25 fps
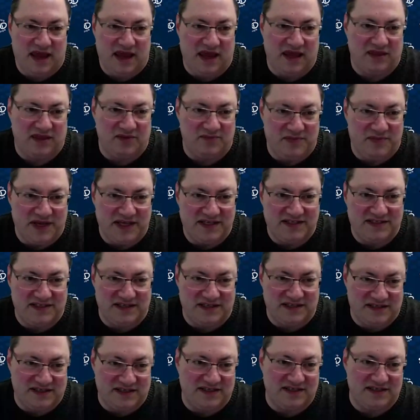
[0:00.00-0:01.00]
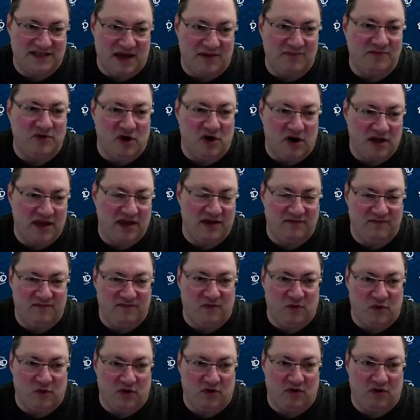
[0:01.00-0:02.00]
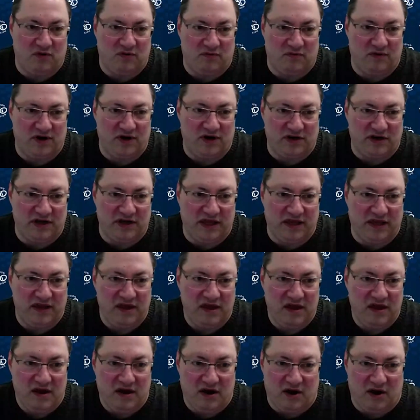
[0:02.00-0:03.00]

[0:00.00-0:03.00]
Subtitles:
And the businesses I'm looking for really